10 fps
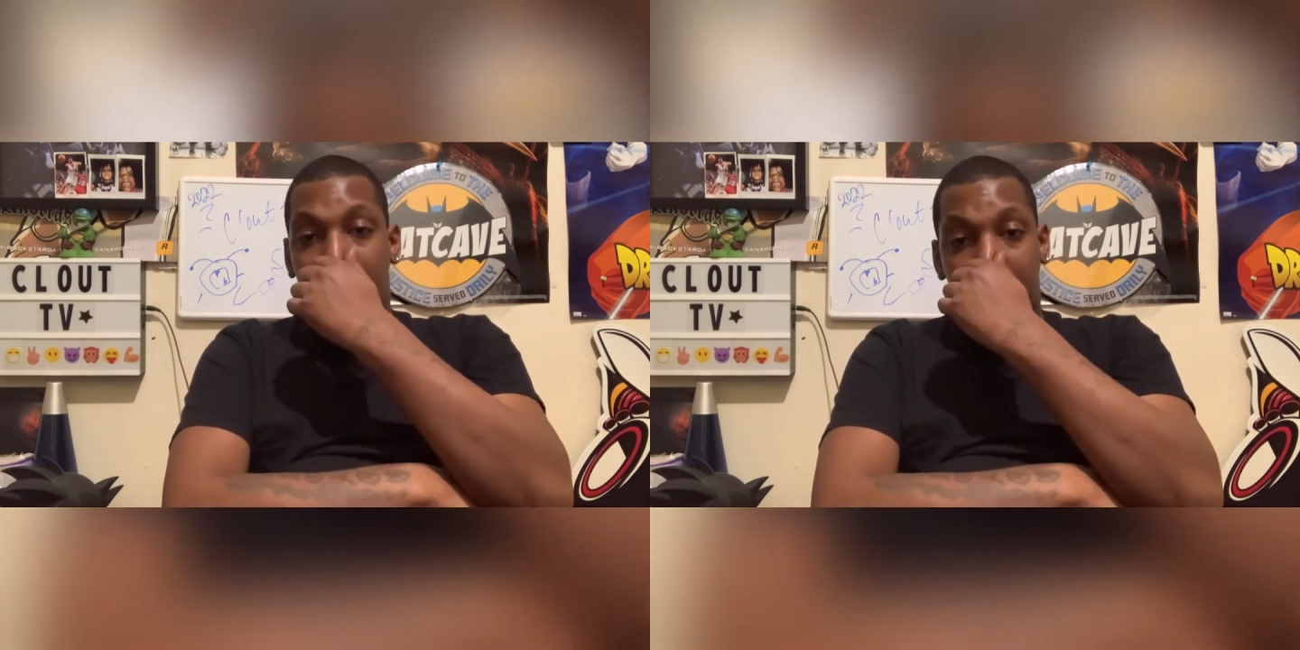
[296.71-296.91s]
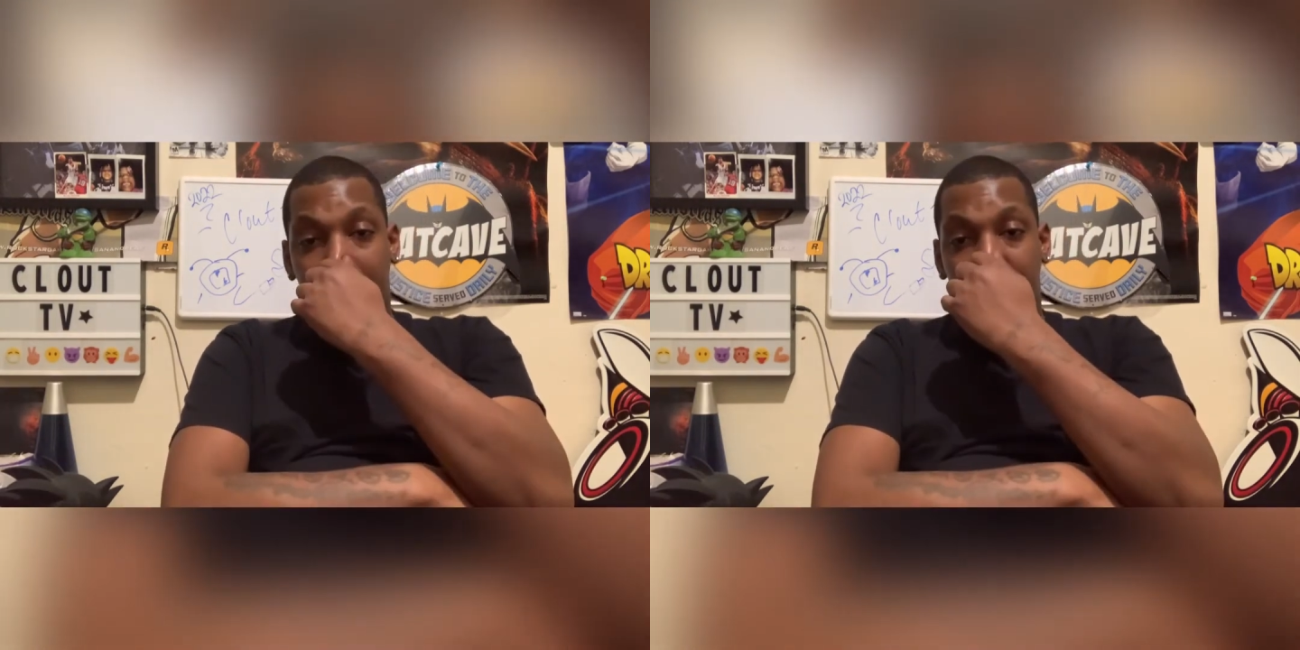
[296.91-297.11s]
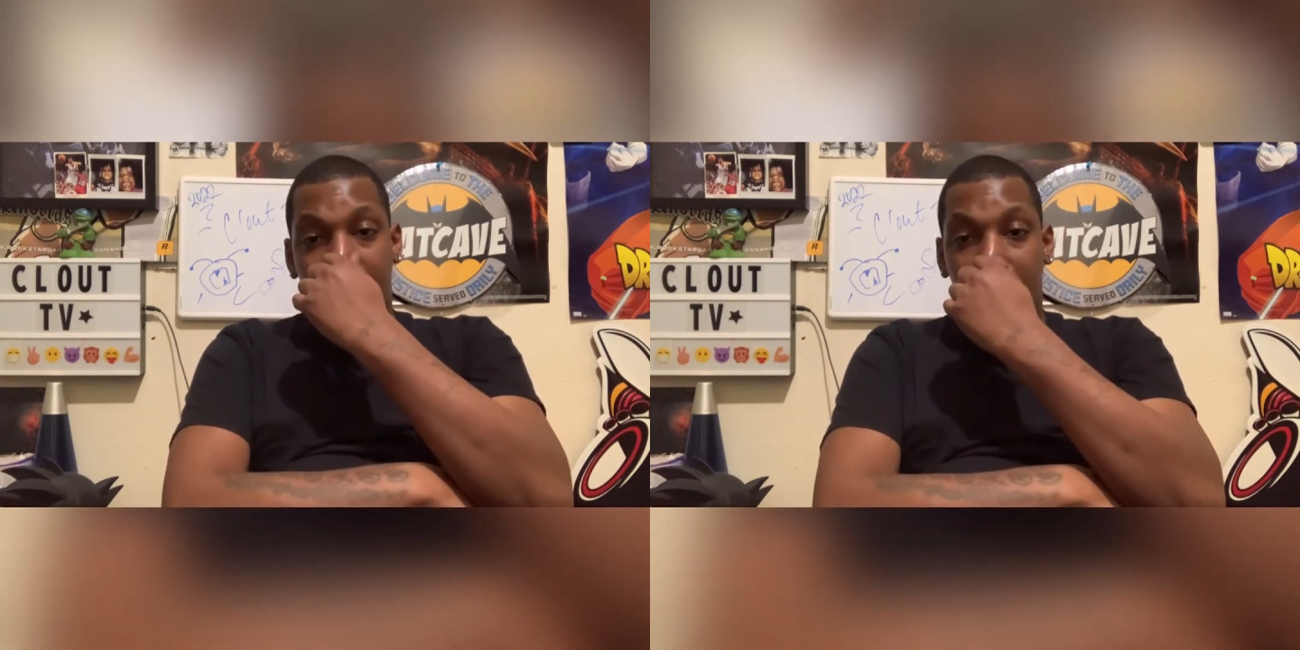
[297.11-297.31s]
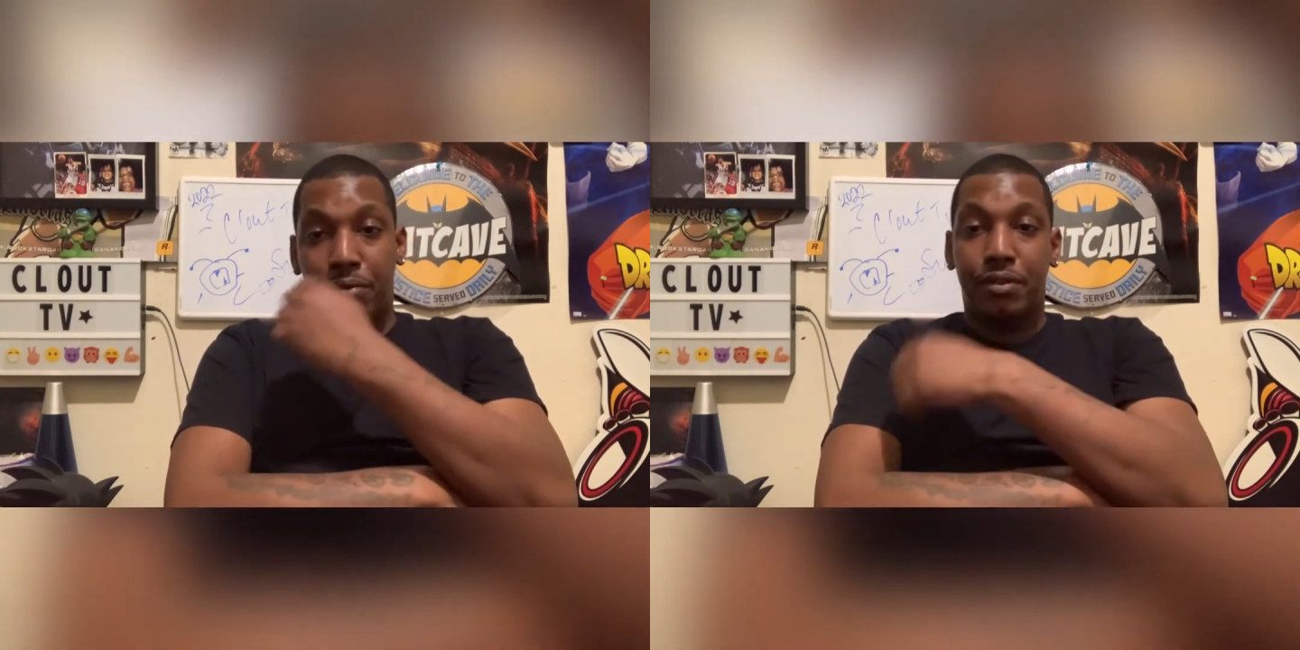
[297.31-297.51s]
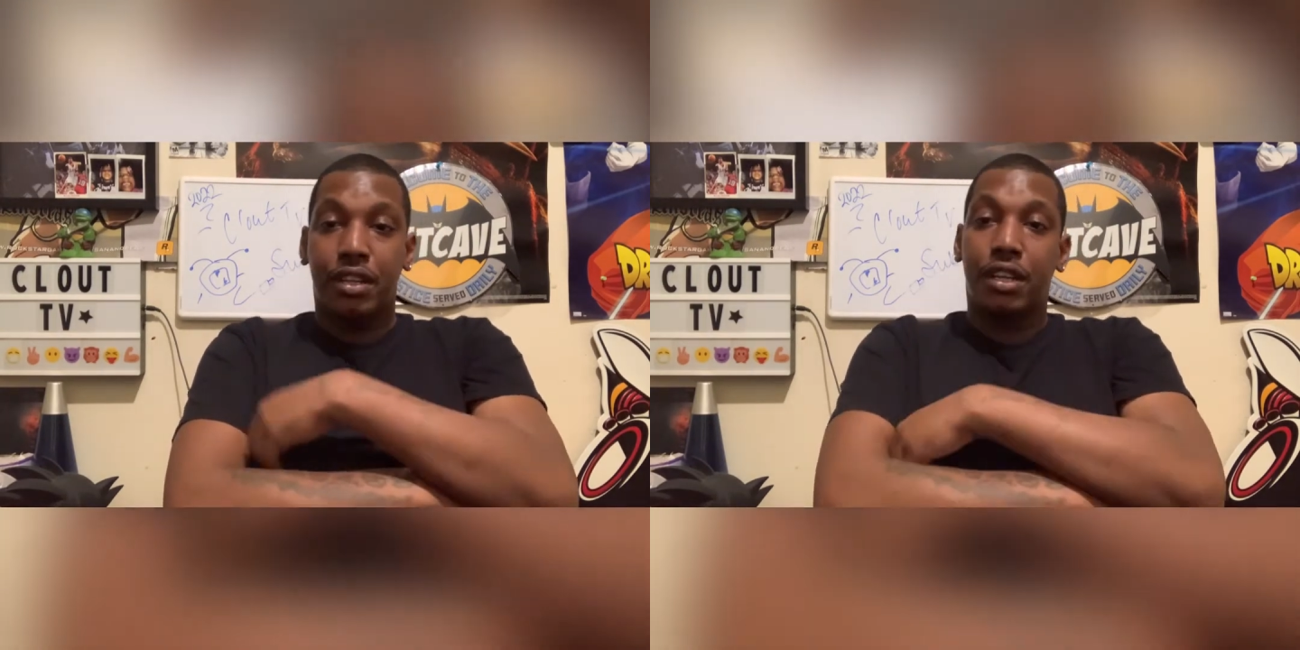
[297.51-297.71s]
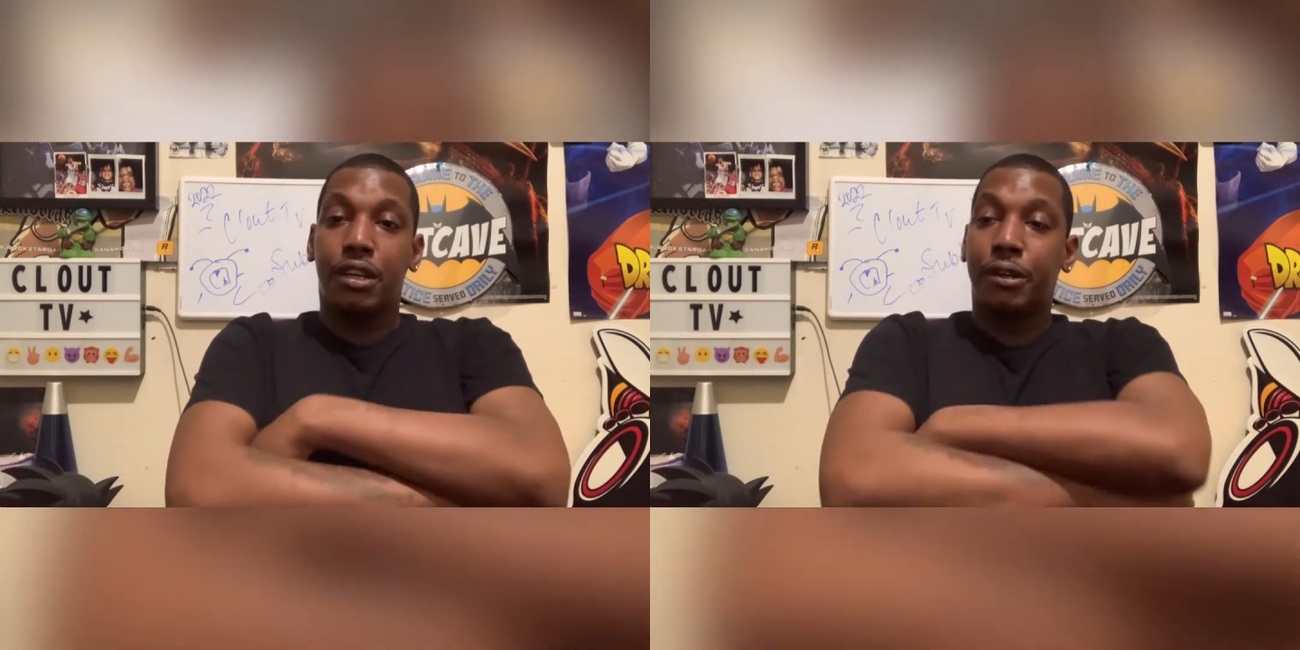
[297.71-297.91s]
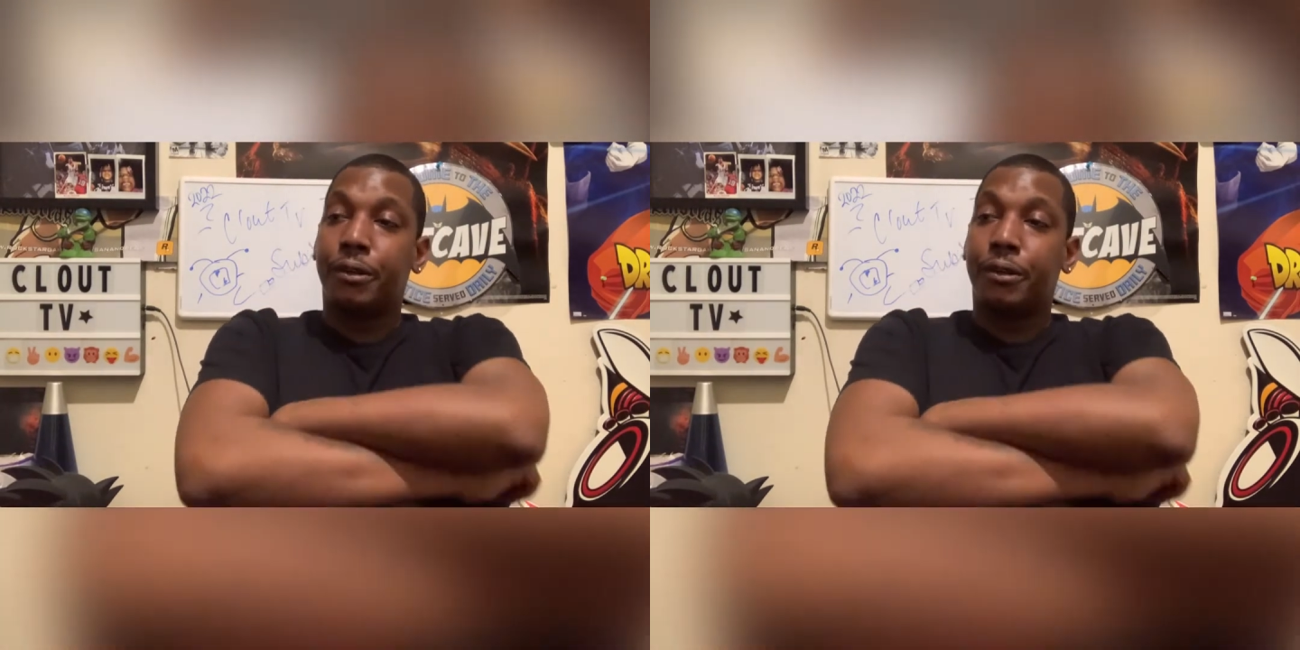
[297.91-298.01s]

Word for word: You know what I'm saying?